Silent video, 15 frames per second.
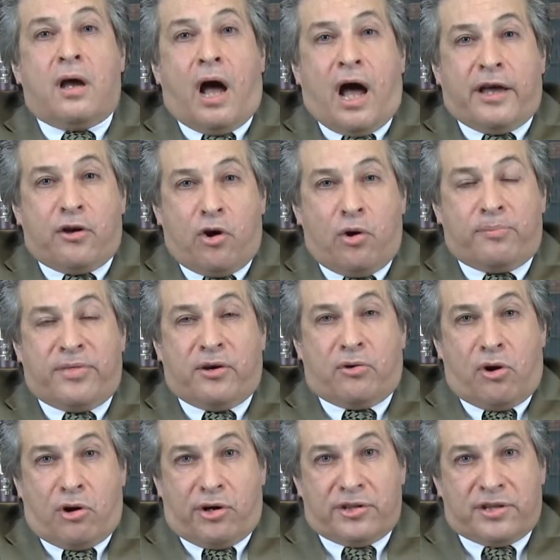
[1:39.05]
I hope there
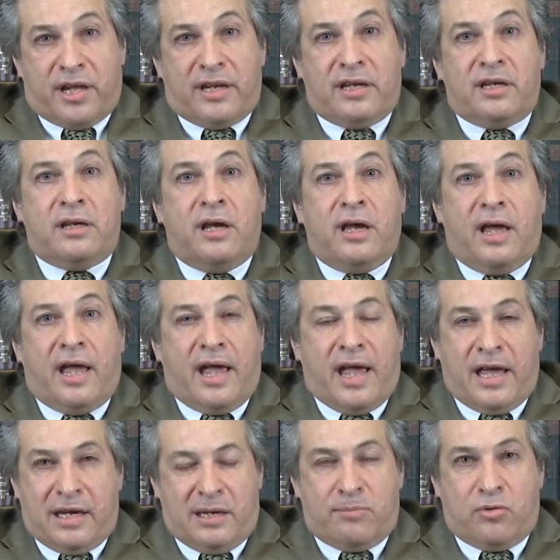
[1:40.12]
aren't any
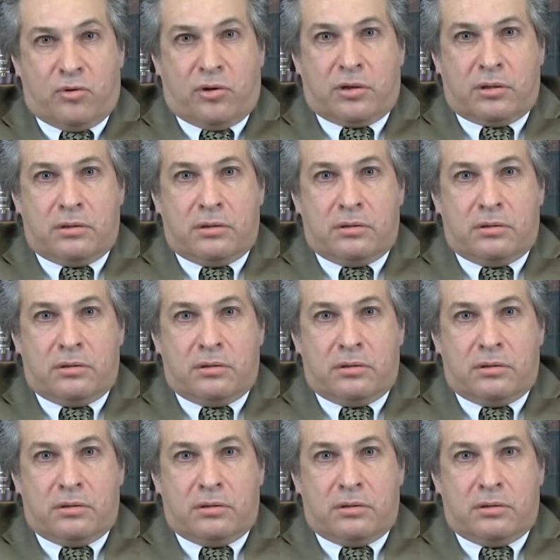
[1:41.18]
anymore.